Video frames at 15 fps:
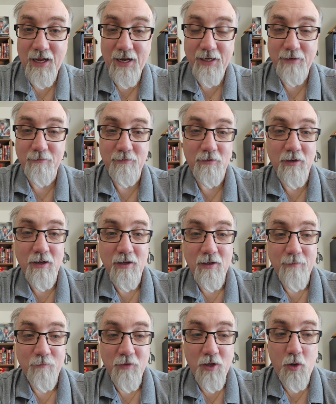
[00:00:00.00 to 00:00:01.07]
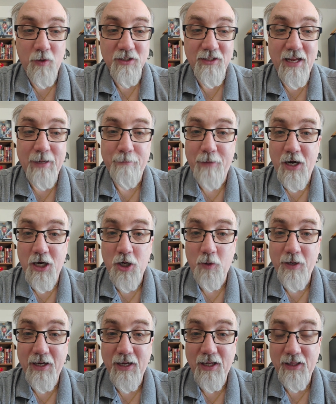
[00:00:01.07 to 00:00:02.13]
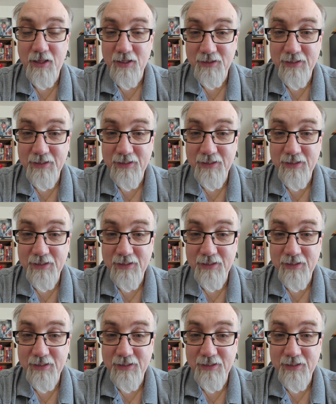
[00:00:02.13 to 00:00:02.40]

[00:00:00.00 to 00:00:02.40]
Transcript: I always like borrowing it.